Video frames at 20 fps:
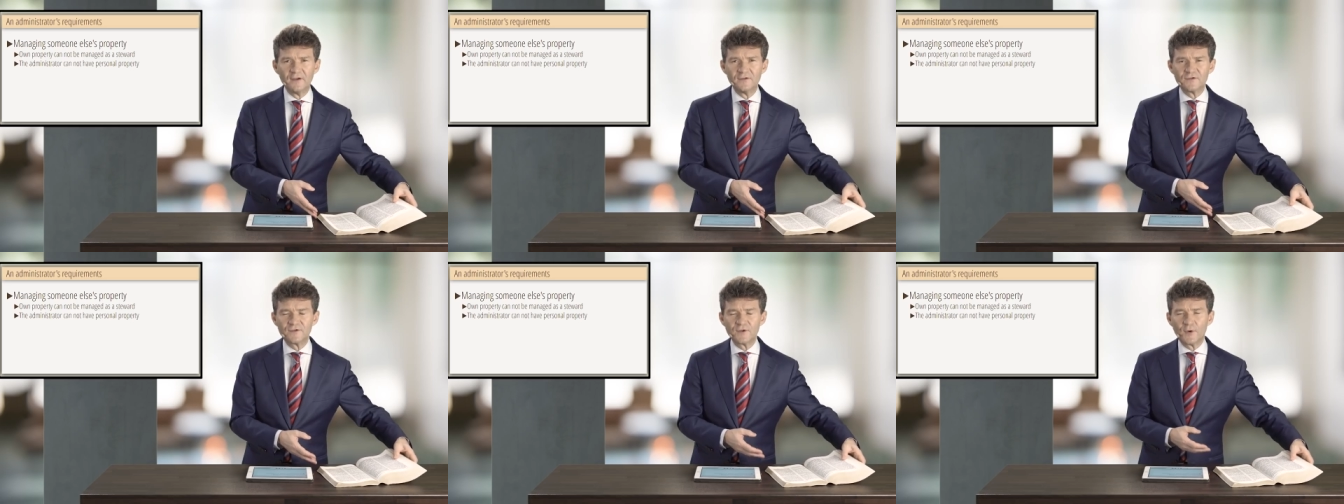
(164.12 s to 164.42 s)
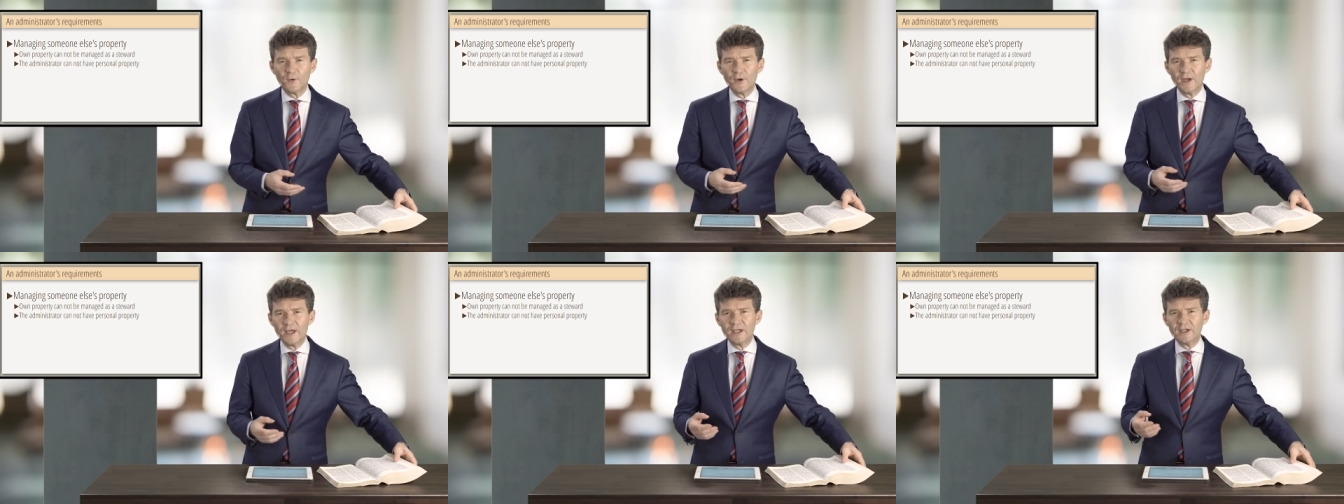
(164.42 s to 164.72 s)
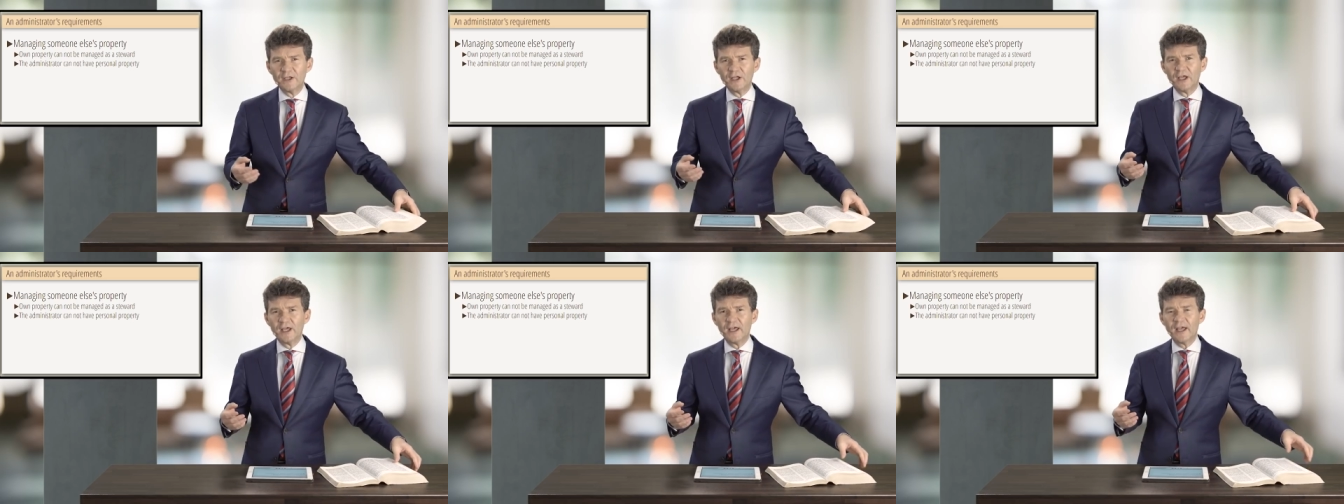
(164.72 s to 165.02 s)
So
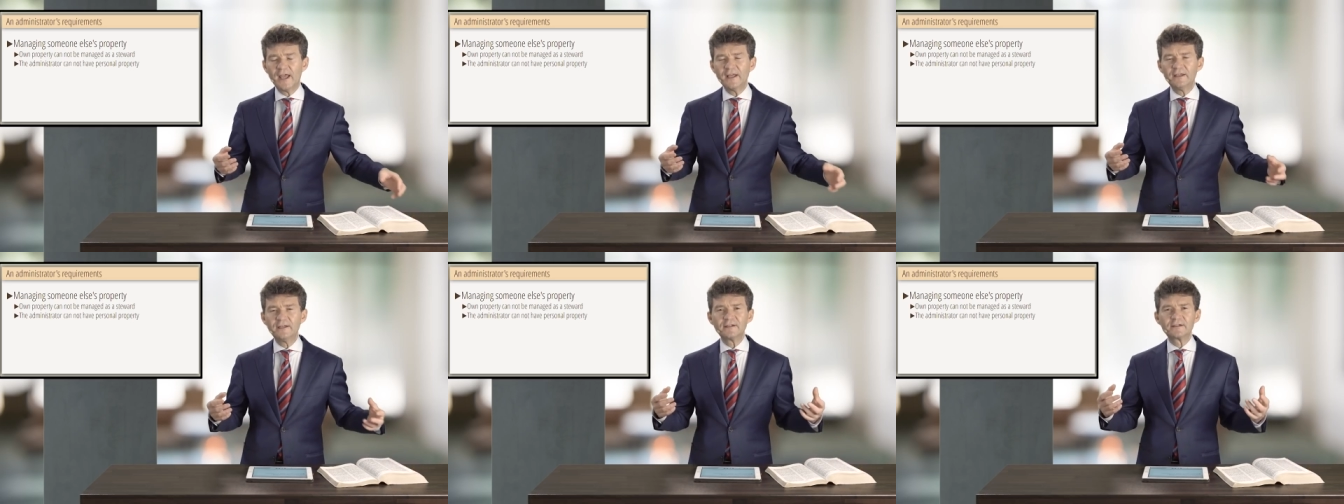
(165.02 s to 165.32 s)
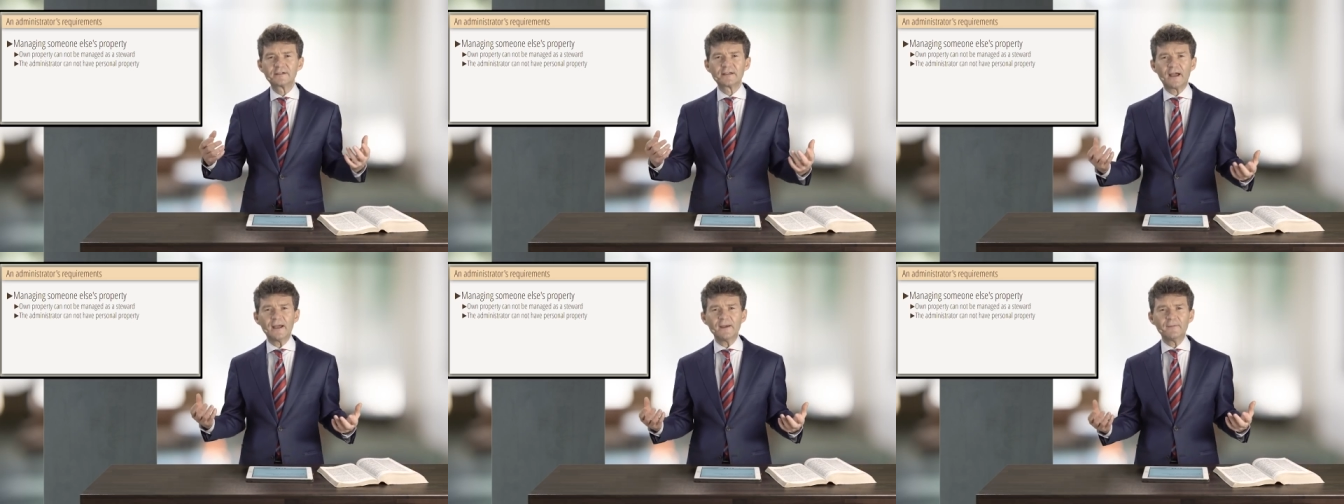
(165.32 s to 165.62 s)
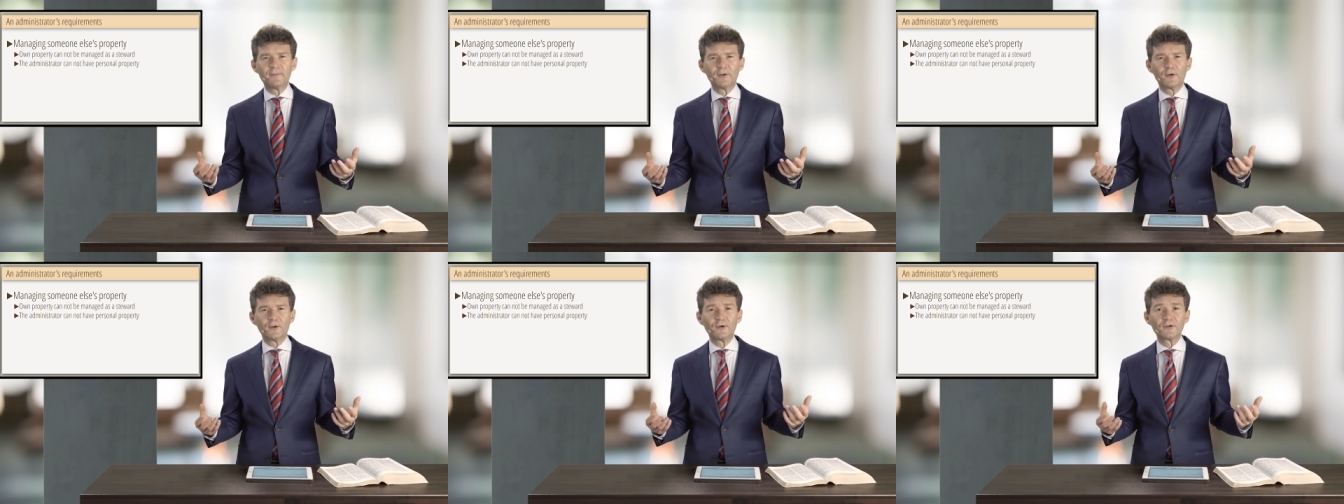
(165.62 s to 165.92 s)
a
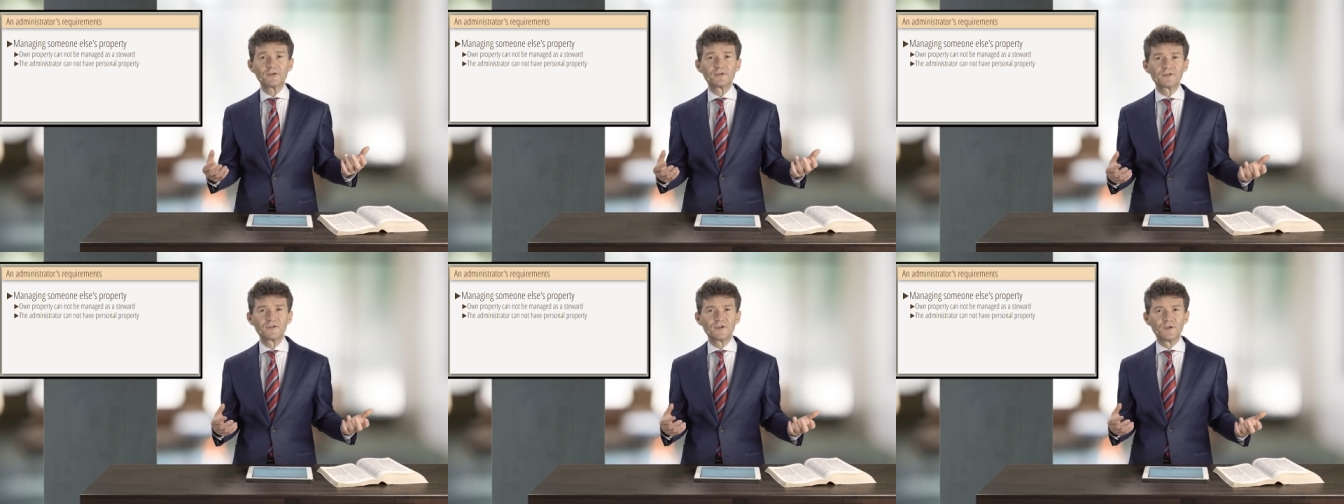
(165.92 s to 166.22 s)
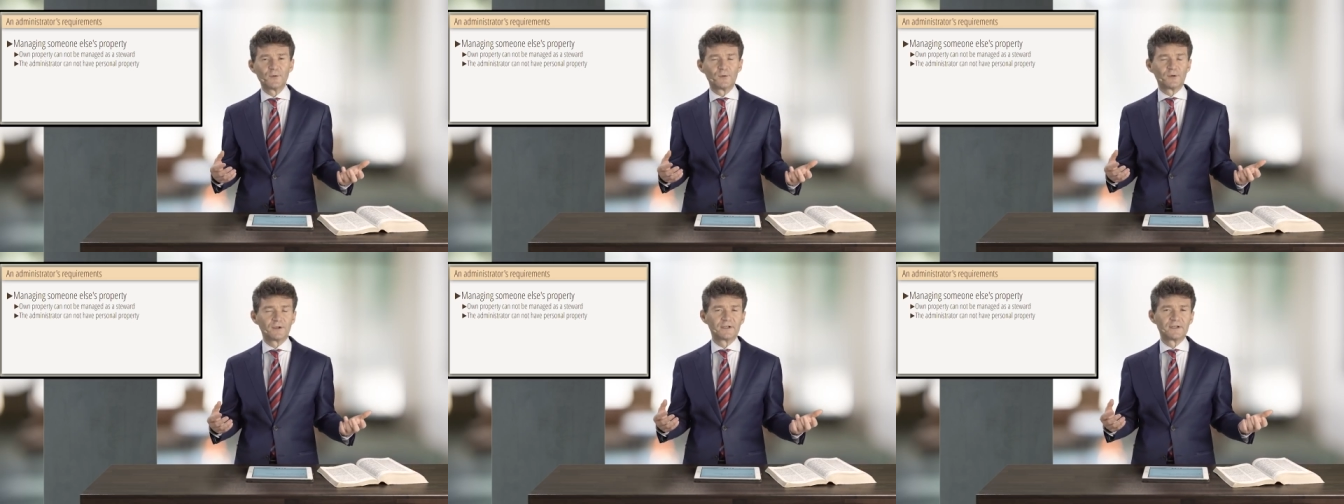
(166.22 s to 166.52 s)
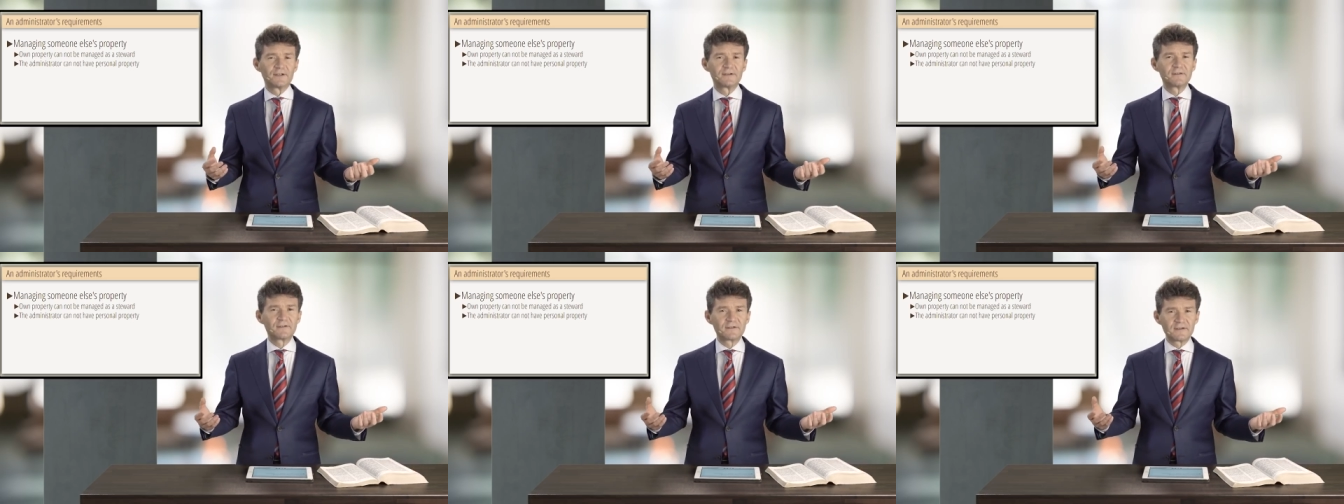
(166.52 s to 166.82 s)
disciple or a
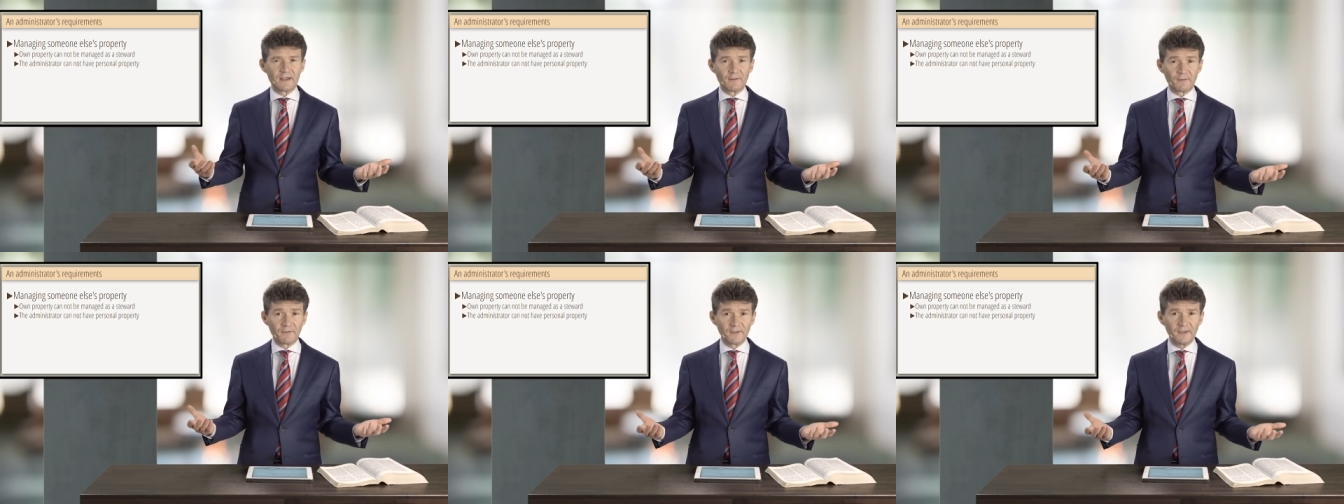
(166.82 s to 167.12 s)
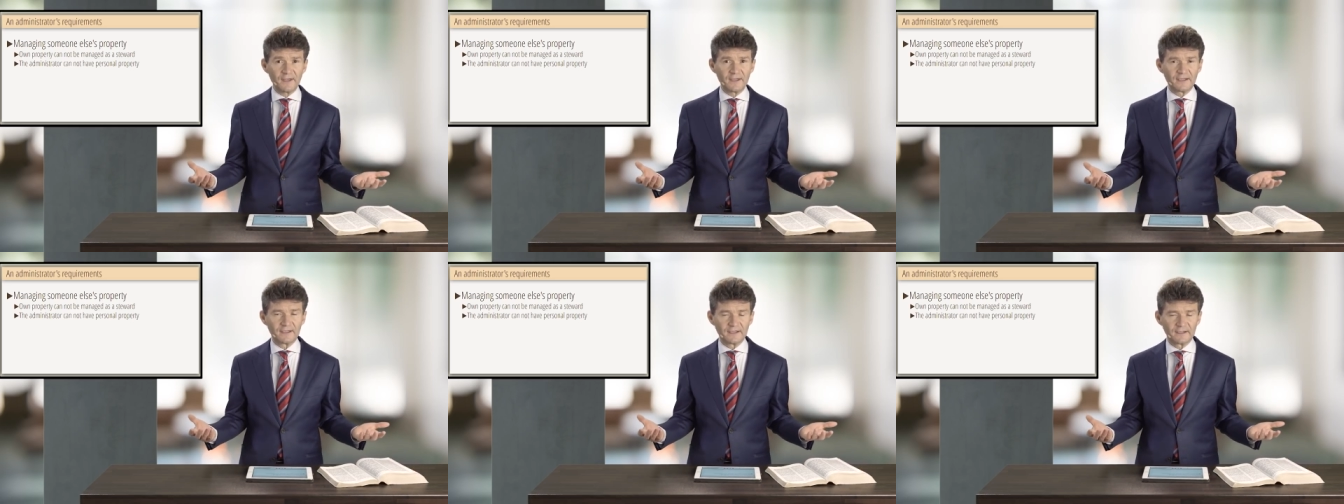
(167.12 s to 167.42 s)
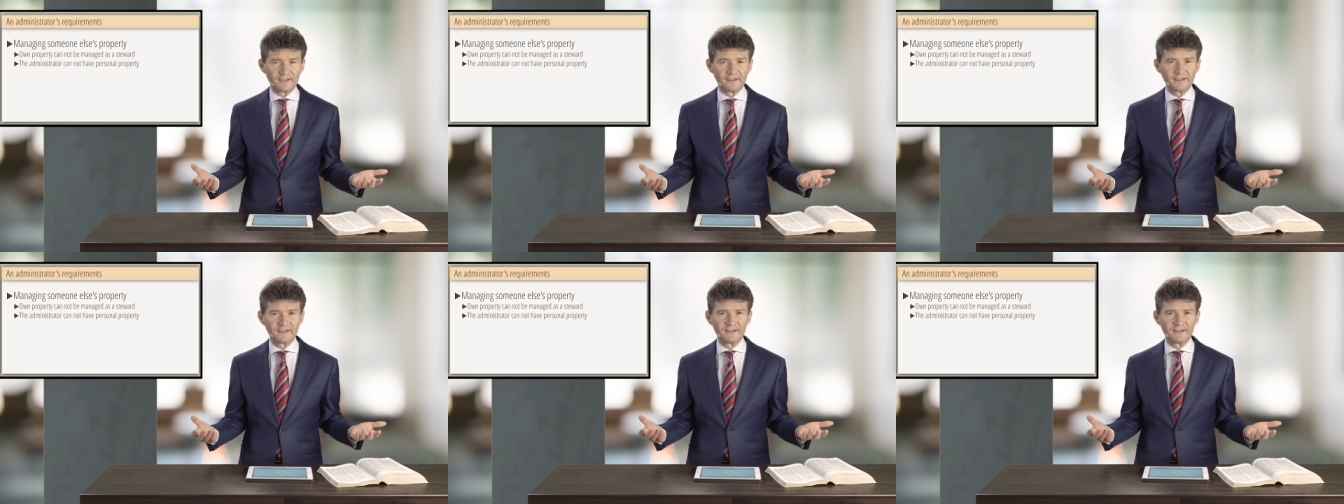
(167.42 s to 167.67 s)
steward is the same thing.